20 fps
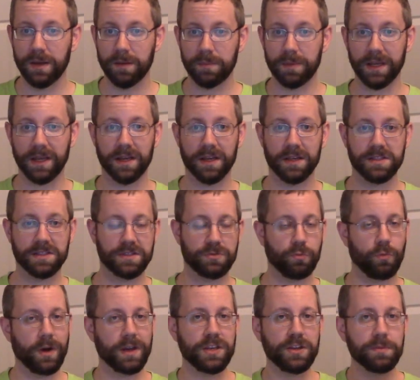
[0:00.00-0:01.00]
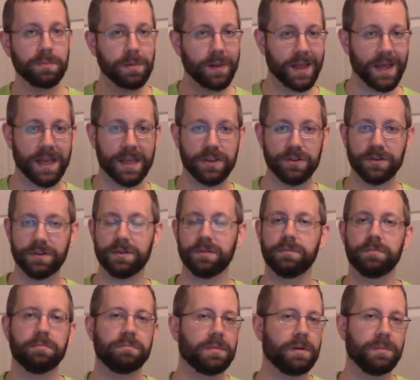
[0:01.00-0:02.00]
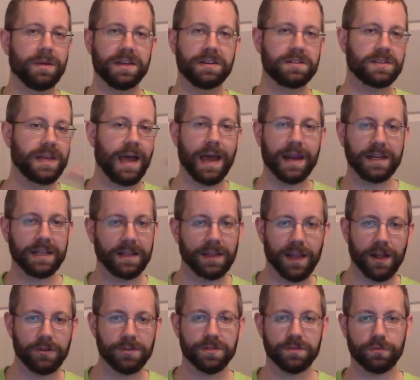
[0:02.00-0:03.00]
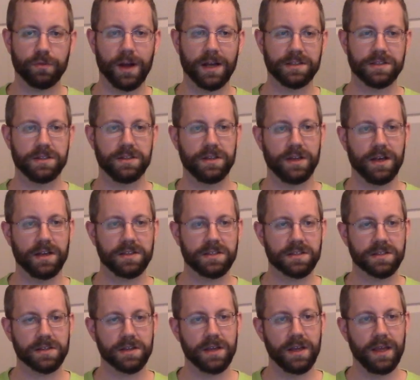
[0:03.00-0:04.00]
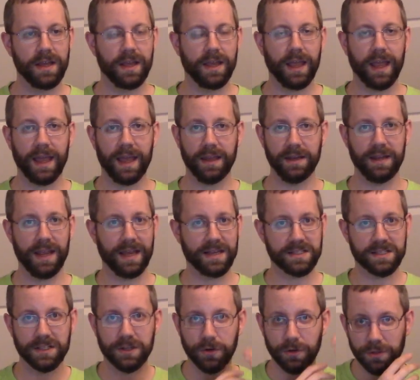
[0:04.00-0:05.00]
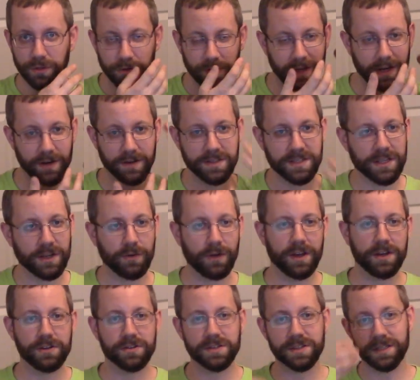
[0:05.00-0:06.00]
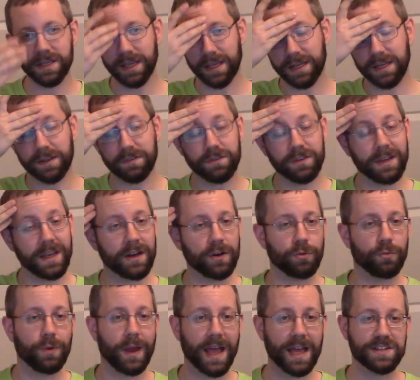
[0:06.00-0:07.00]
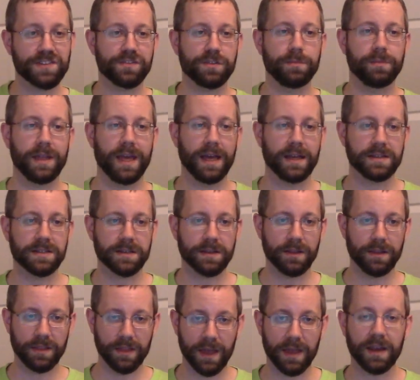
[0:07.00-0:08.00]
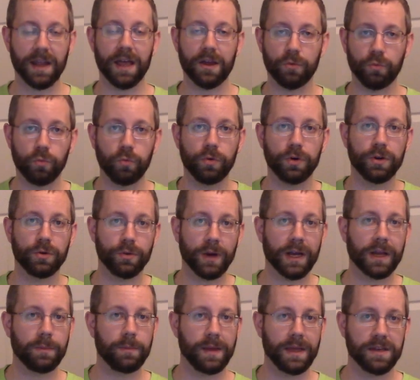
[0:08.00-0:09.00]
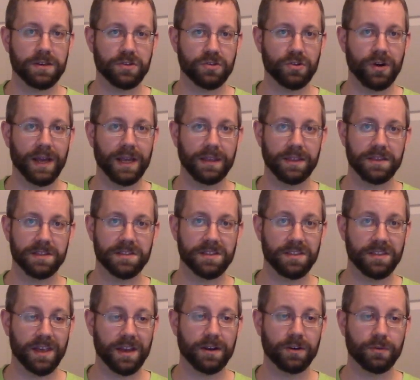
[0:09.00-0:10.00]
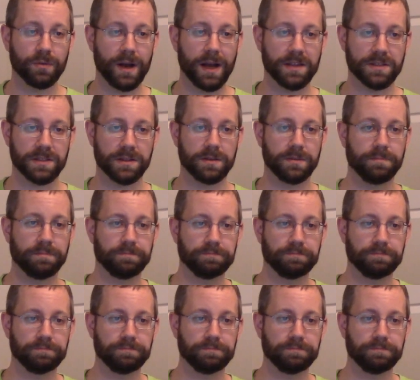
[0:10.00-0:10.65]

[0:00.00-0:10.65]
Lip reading: Because when you play, you emit tiny clouds of rosin dust, and as they go through the air and settle on your skin, if you get a rash from that, then I would recommend trying the synthetic rosin.